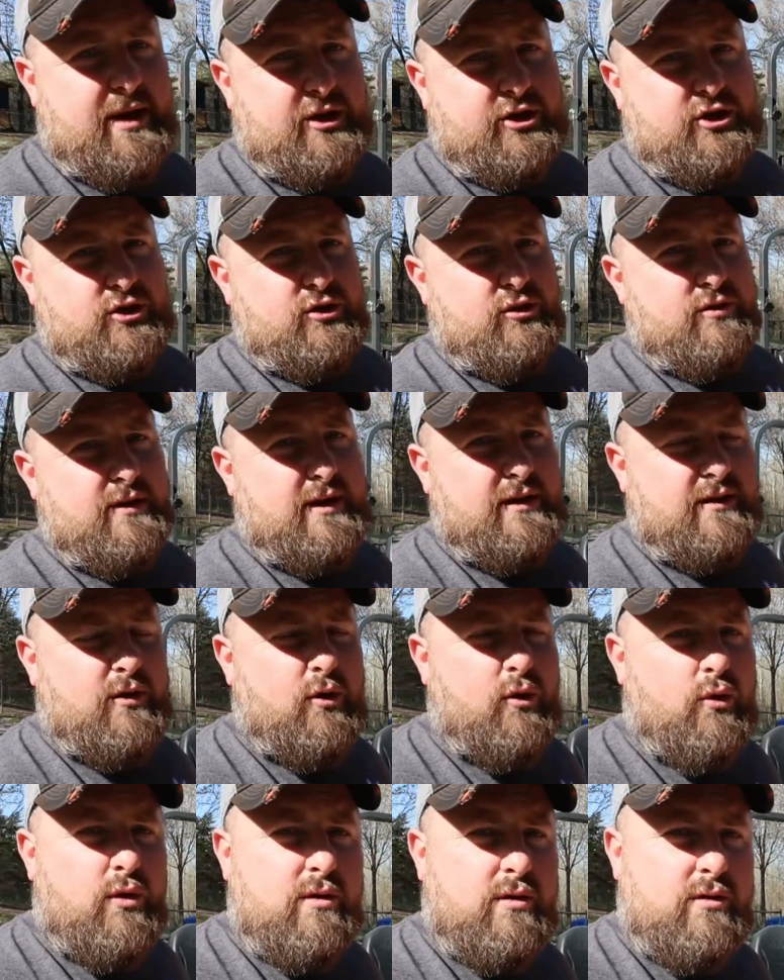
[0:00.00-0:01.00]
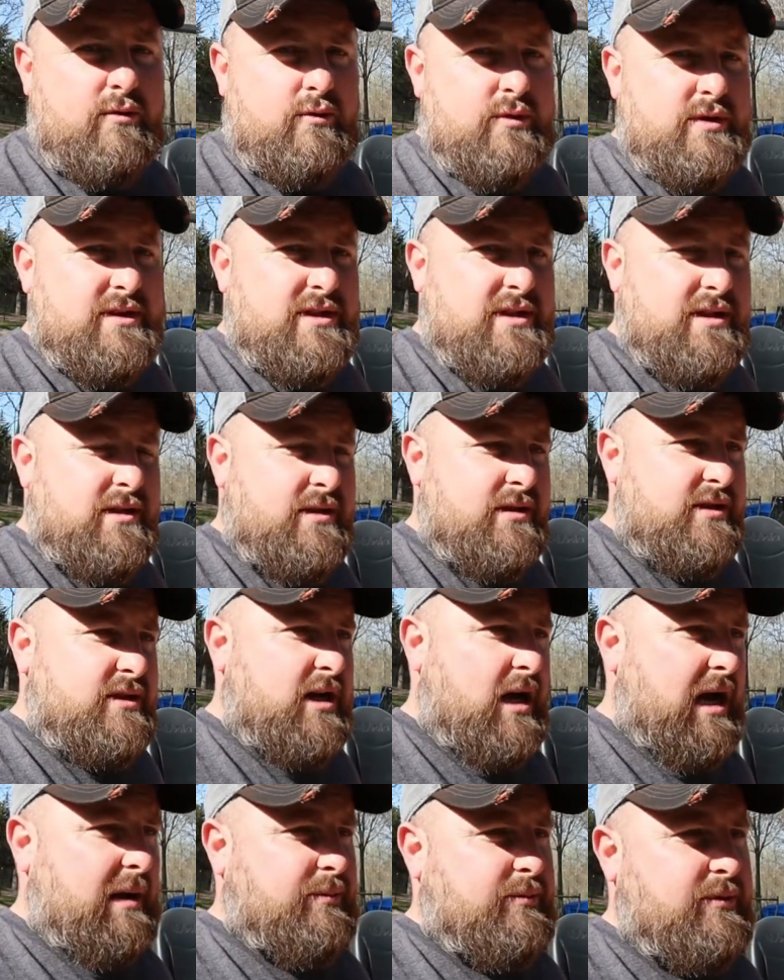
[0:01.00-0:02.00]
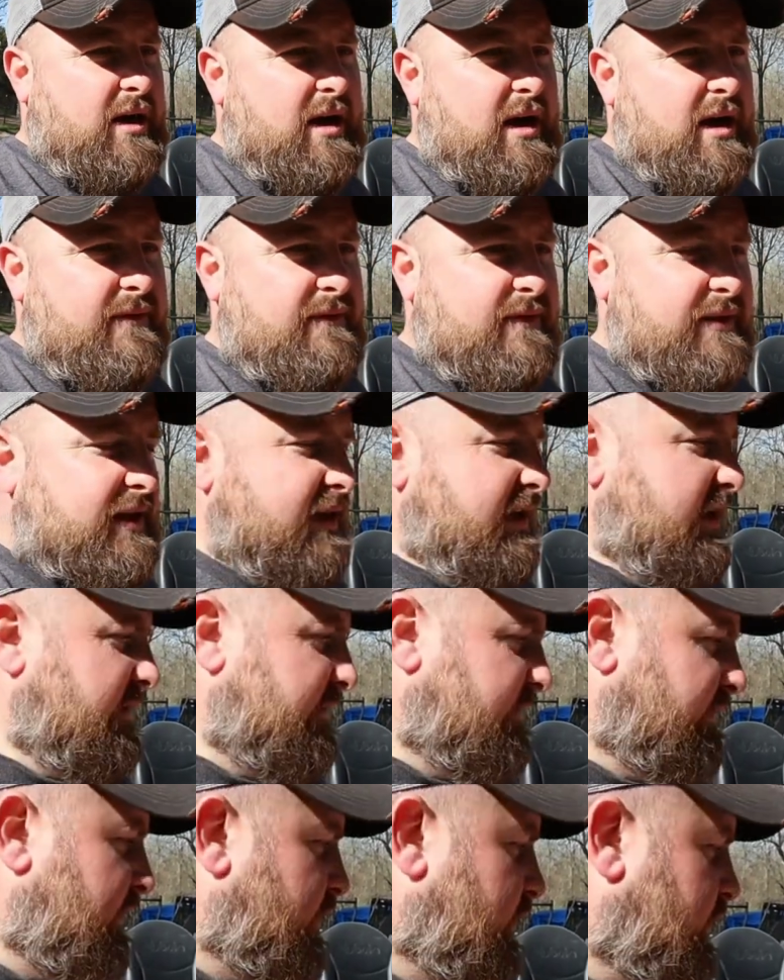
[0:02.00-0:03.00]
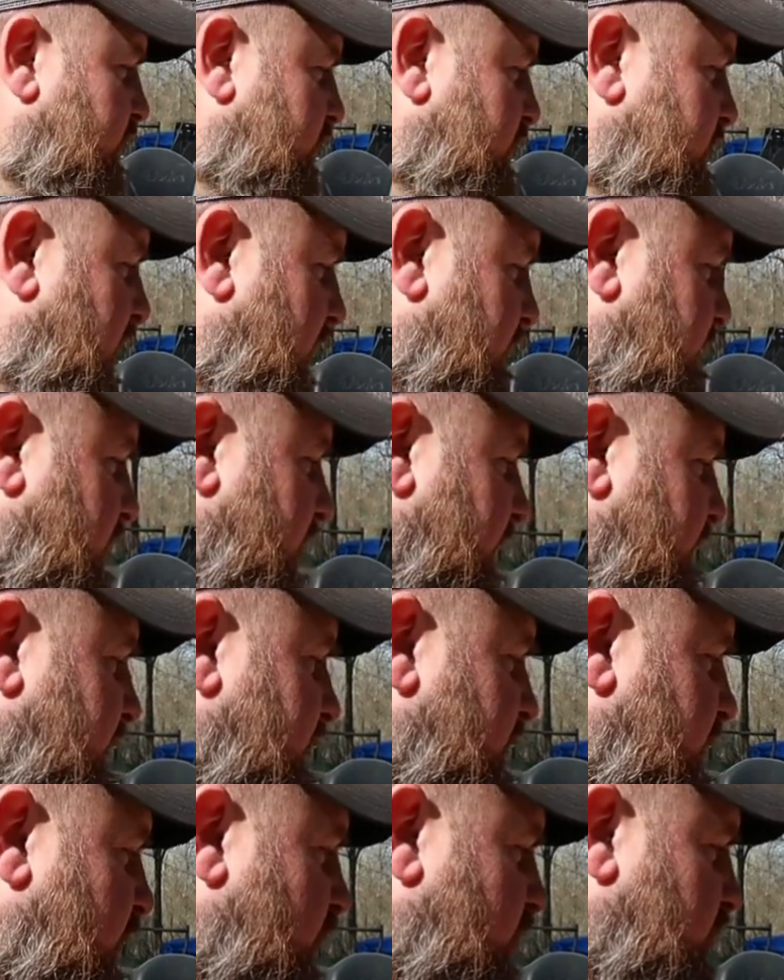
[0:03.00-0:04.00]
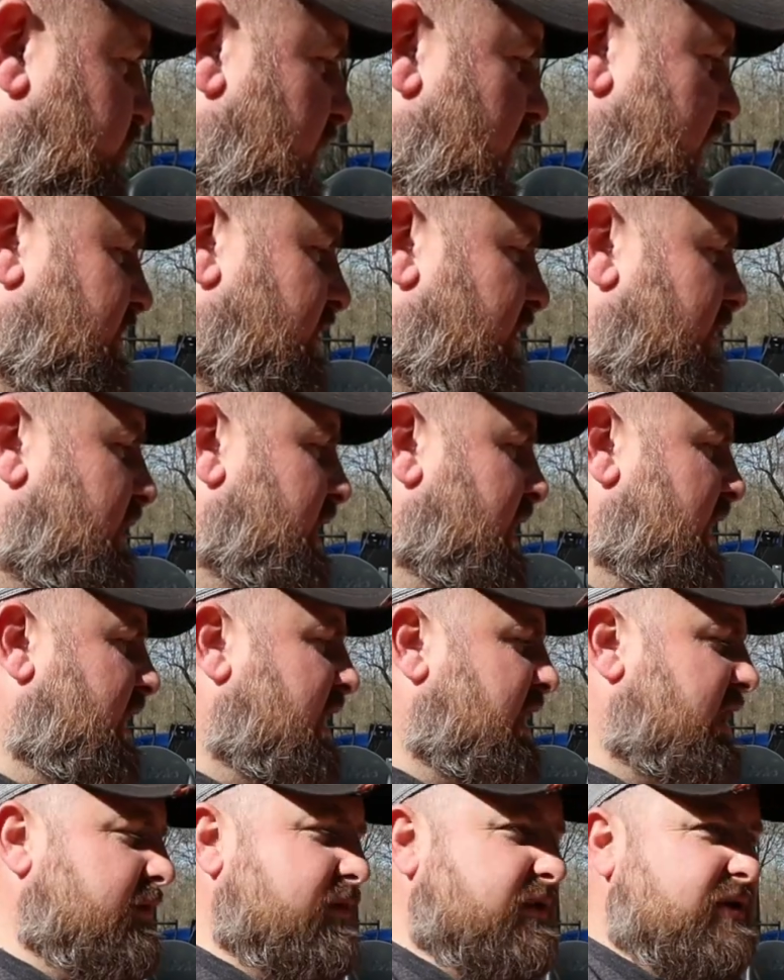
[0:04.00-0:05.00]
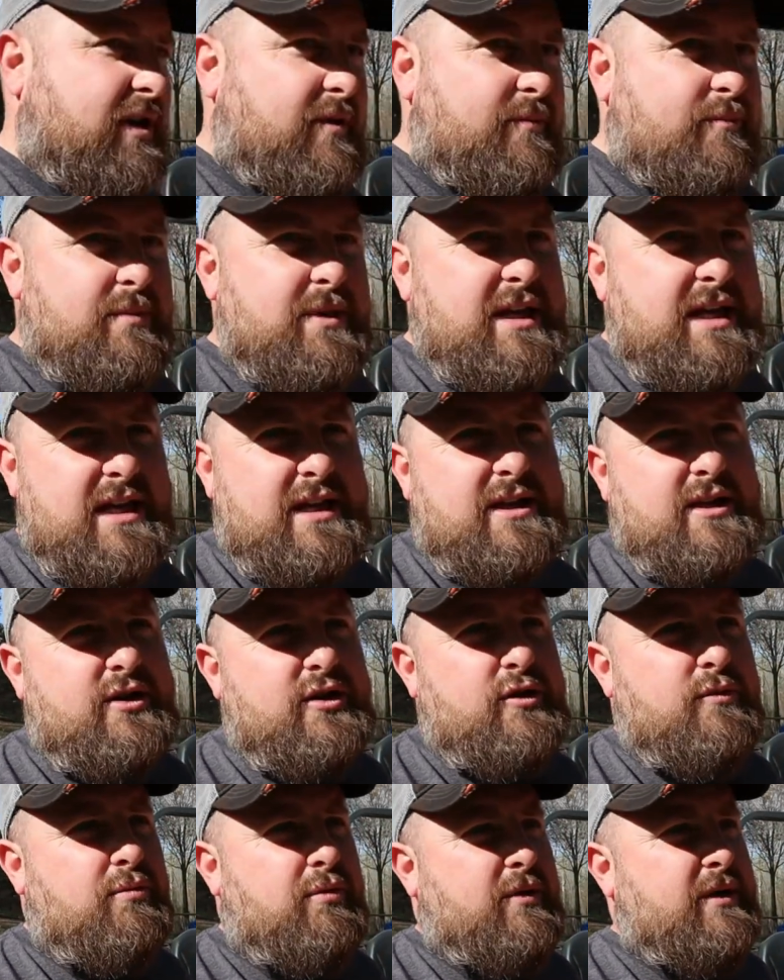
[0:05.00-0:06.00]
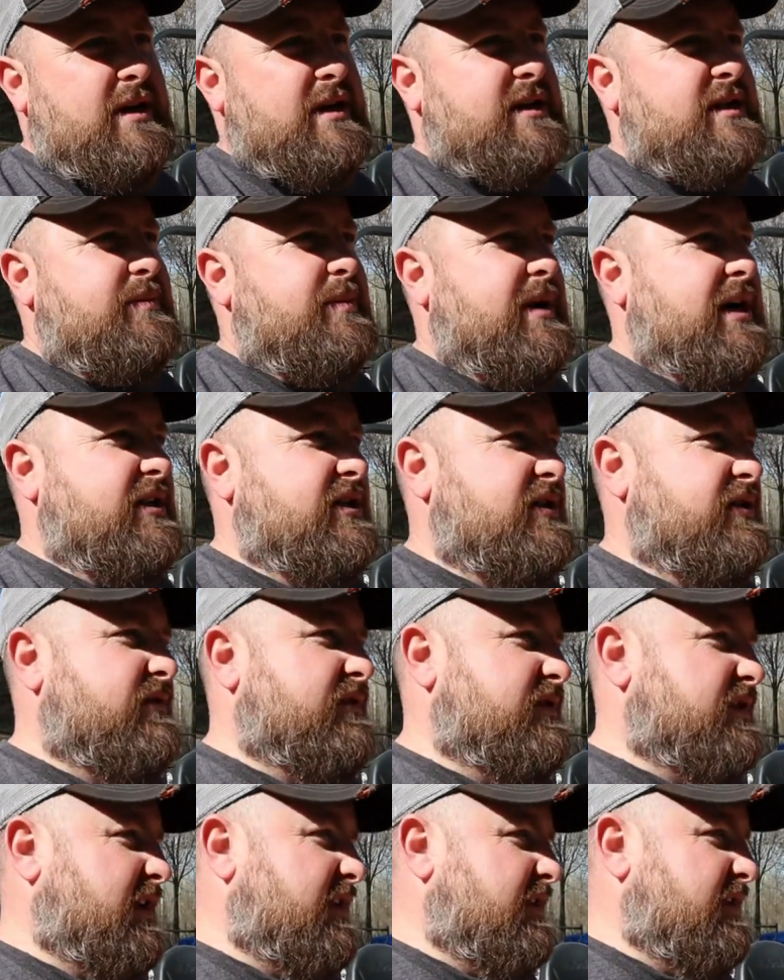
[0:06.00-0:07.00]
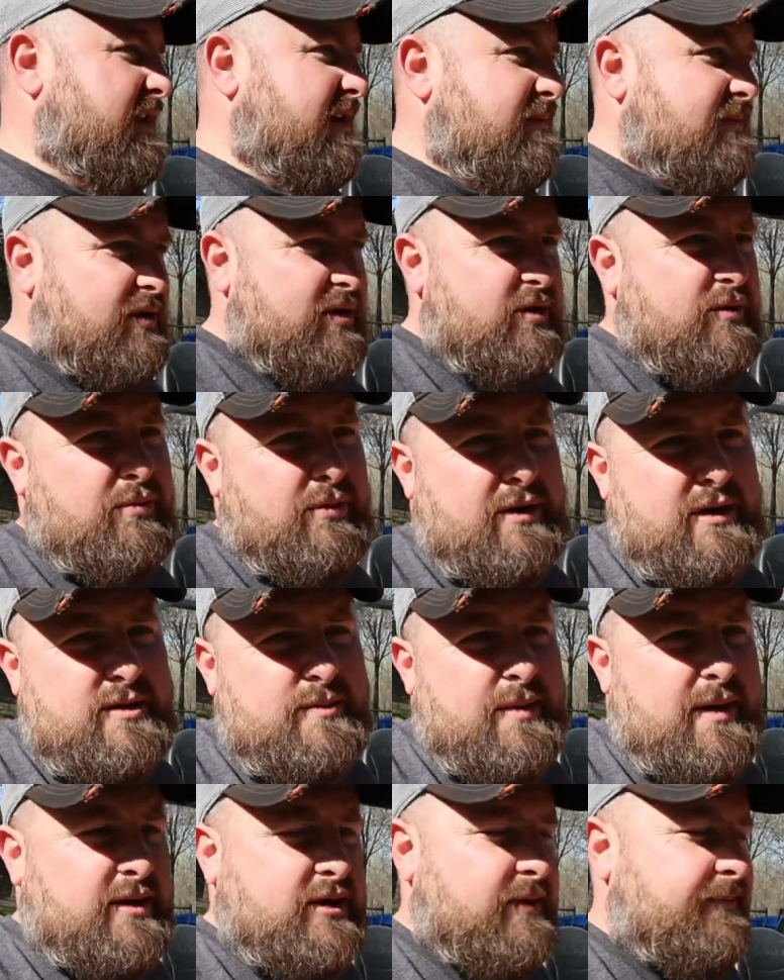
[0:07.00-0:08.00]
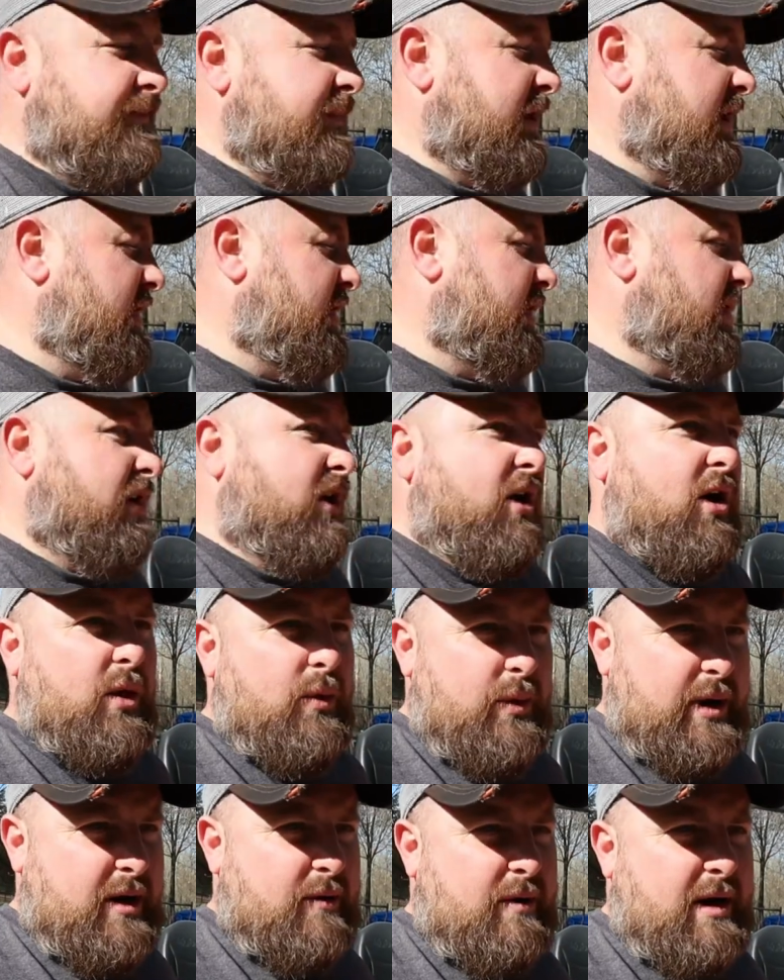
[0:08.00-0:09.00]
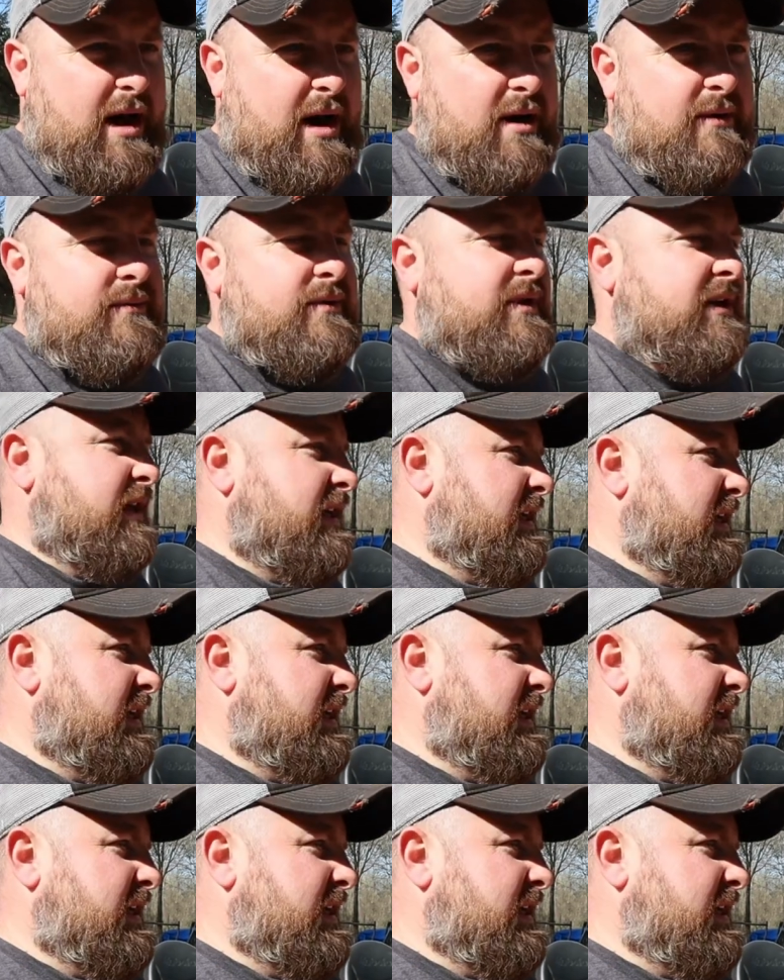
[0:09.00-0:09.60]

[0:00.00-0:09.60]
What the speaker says: make sure that the oil was topped off and fluids were topped off in this whole tractor. It was on me to do pre-inspection, it was on them to do pre-inspection. All the way around,